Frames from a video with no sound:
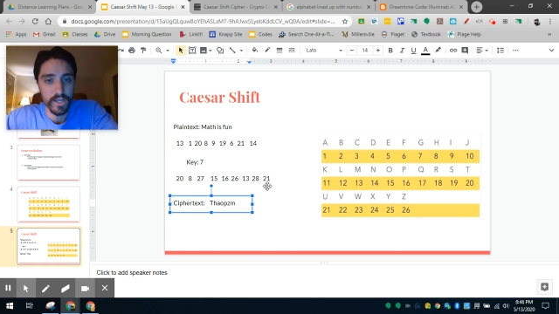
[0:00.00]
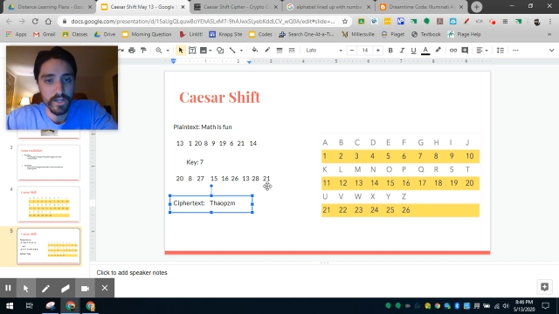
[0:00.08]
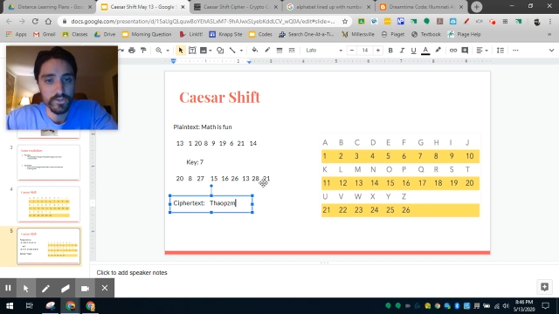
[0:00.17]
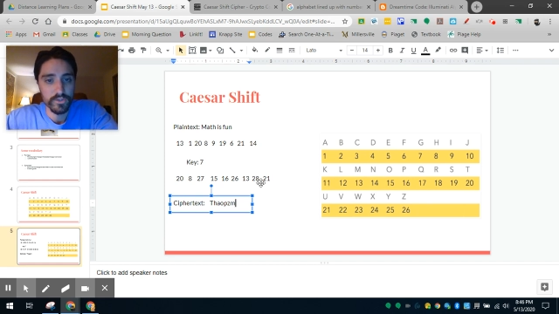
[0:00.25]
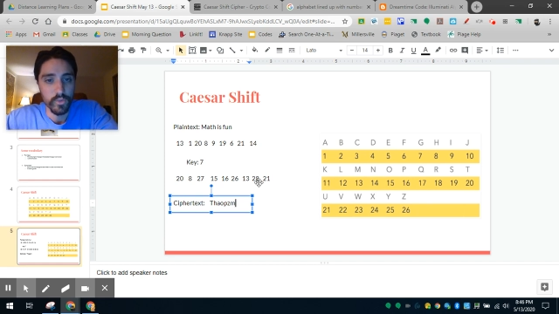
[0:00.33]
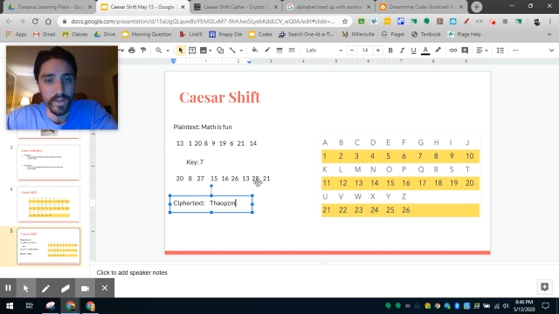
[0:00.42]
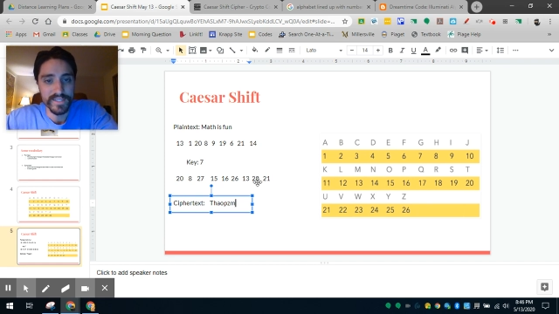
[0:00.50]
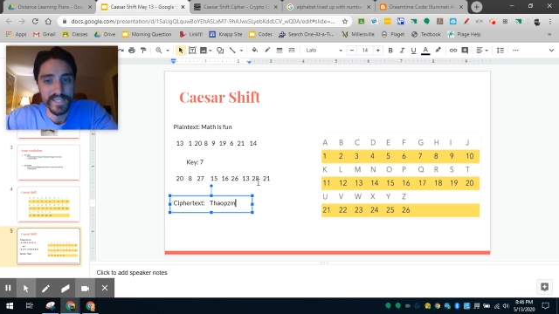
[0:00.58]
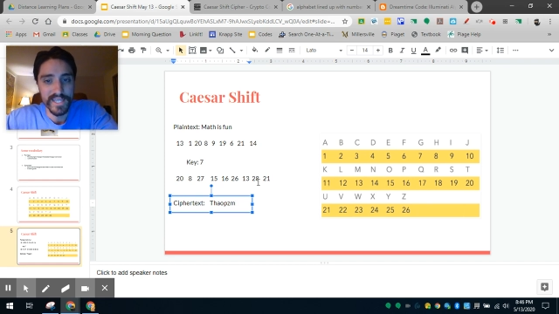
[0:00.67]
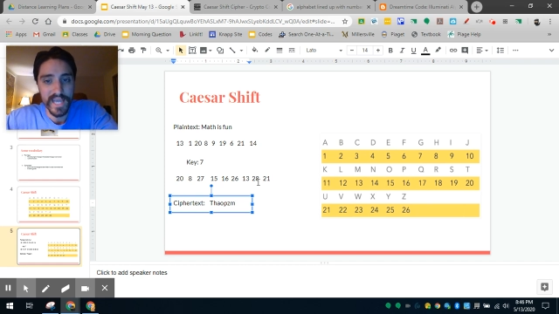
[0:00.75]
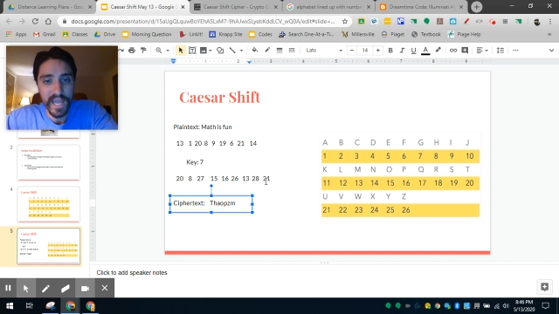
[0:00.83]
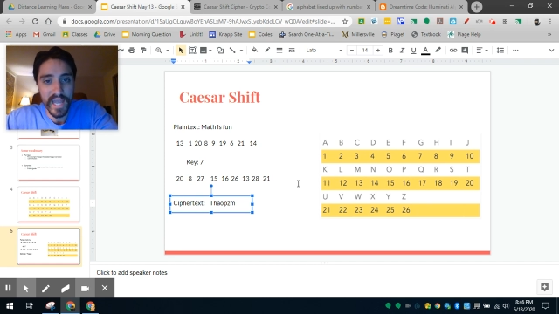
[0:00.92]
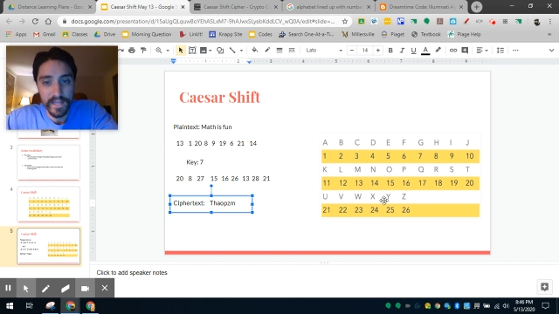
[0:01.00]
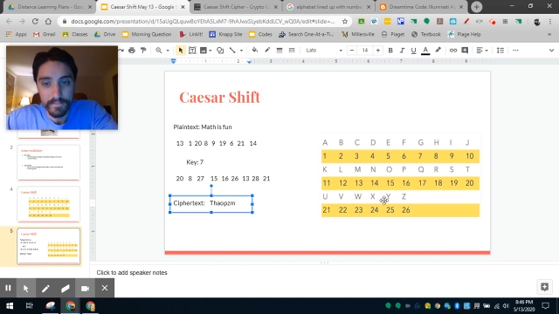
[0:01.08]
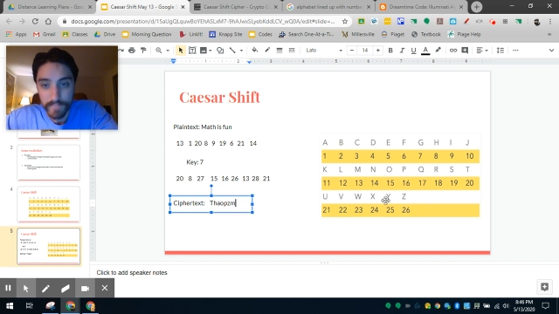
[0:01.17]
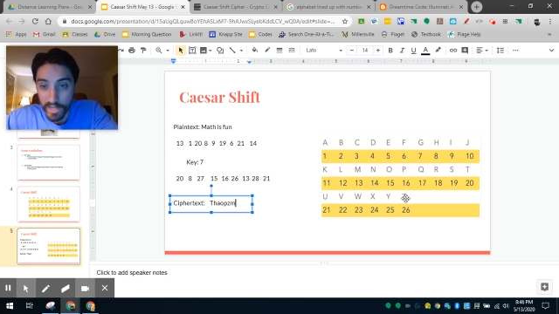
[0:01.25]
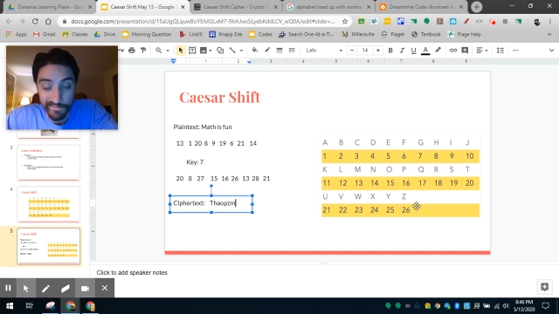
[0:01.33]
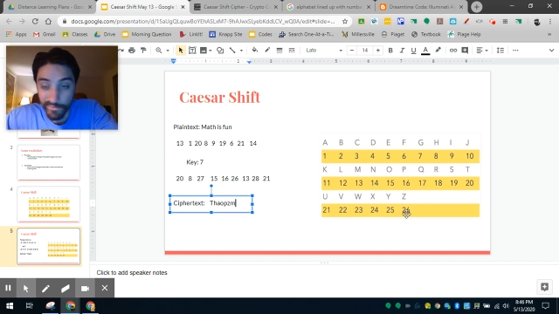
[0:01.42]
28,
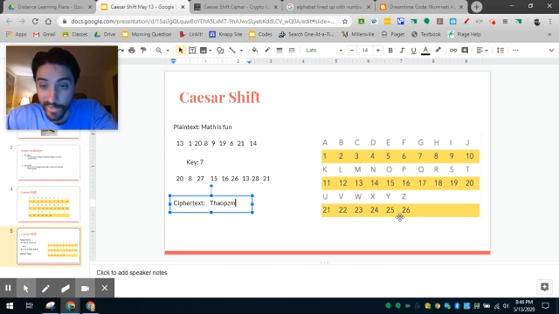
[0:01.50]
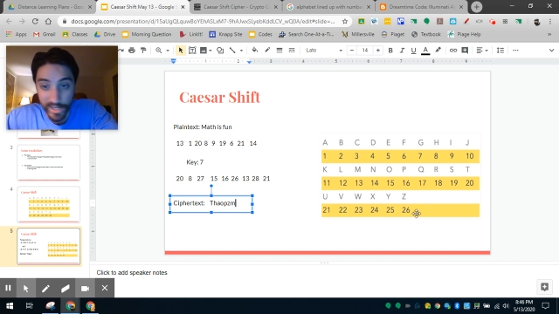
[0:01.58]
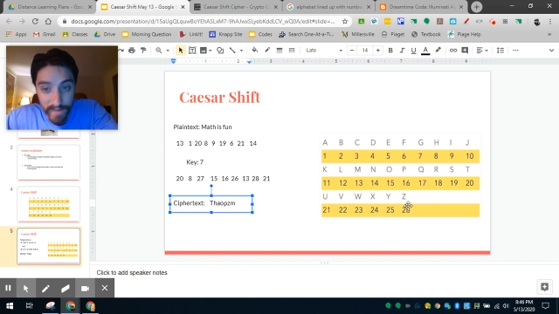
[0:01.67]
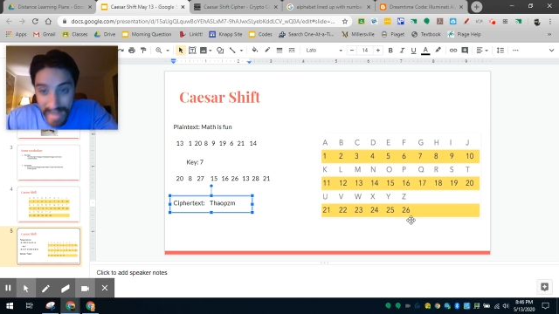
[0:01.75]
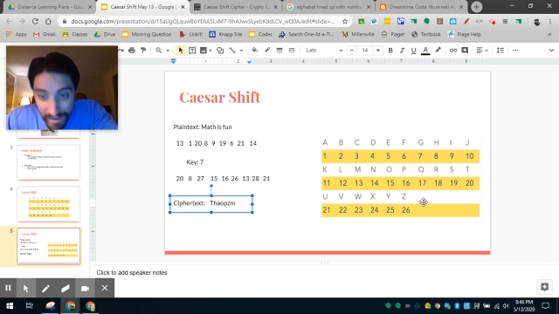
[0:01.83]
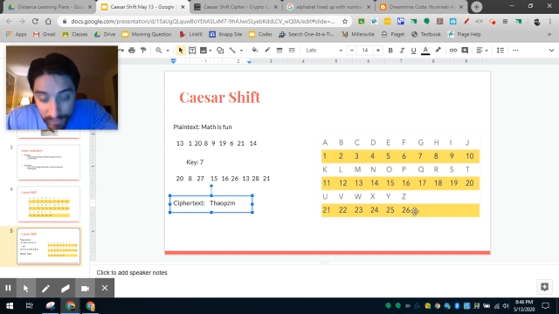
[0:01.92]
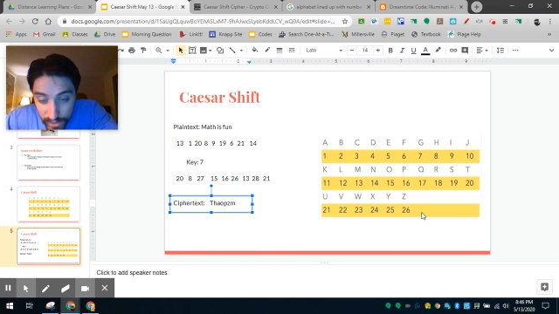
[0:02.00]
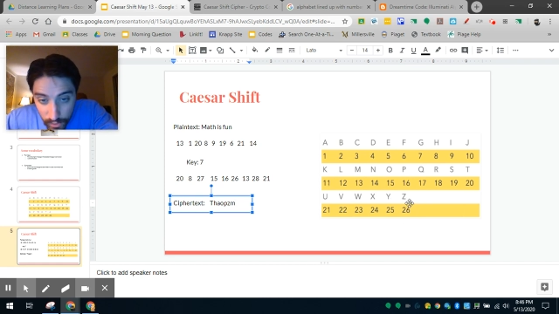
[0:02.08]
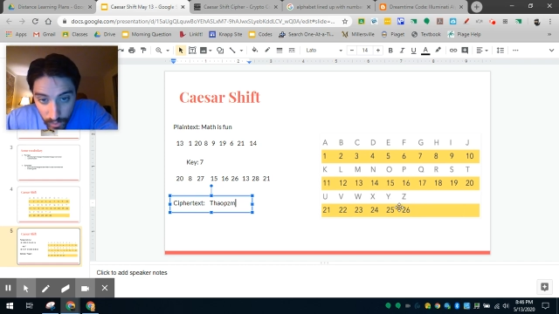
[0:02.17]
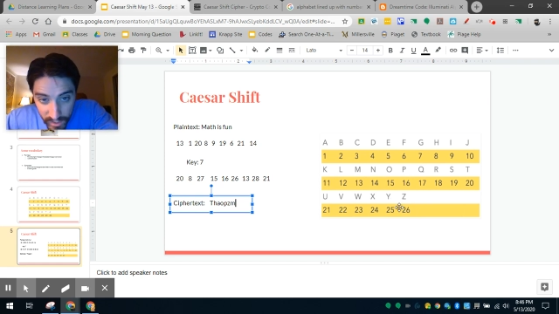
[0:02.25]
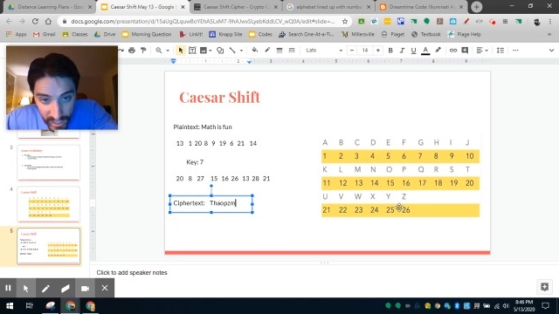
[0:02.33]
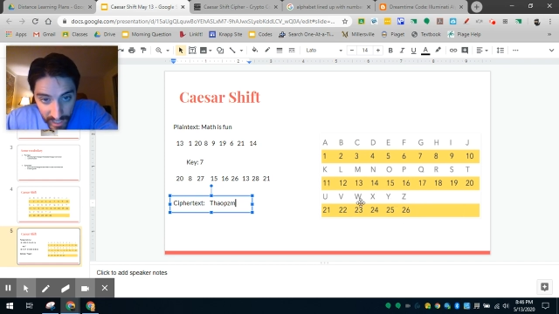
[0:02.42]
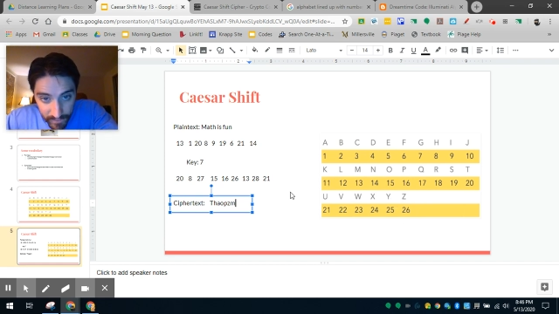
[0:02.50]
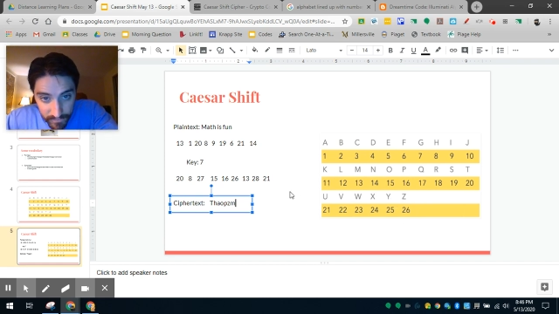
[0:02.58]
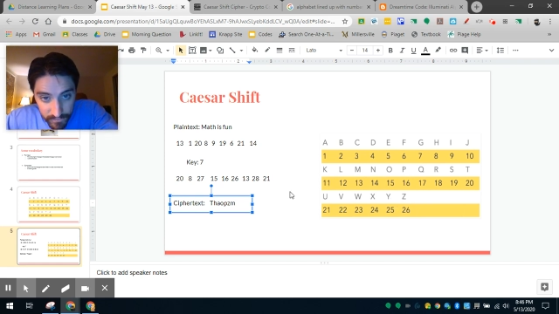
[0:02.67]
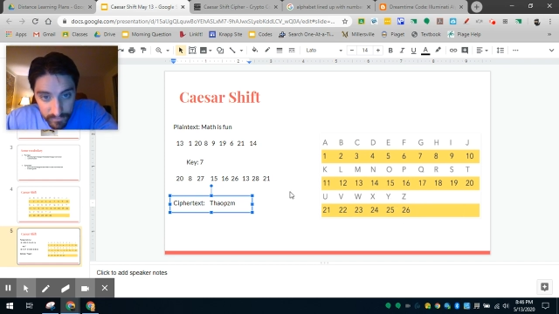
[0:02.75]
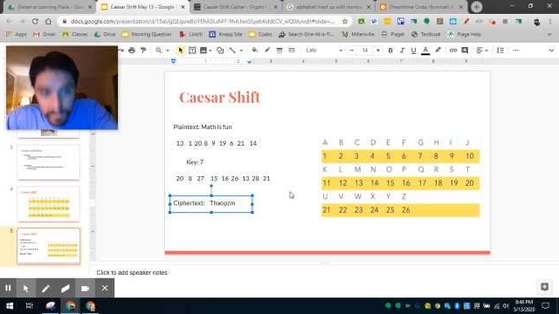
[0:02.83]
we don't have a 28.